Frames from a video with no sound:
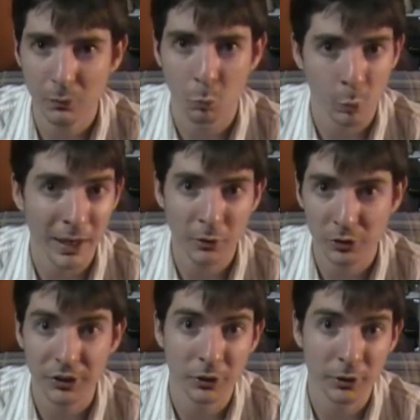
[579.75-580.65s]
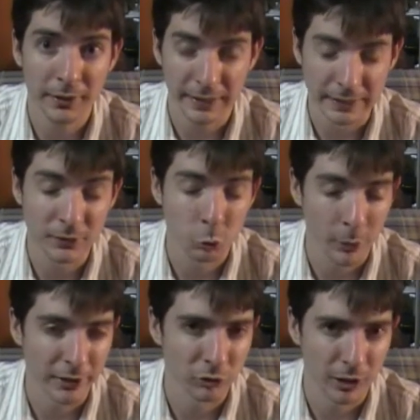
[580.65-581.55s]
while good, is
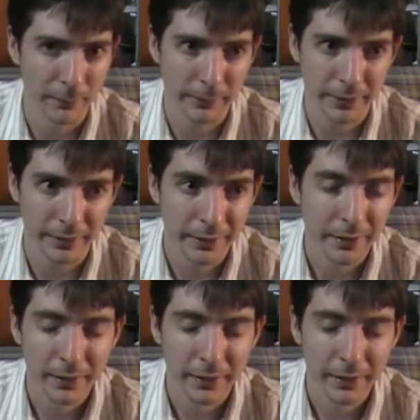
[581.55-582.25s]
quite choppy.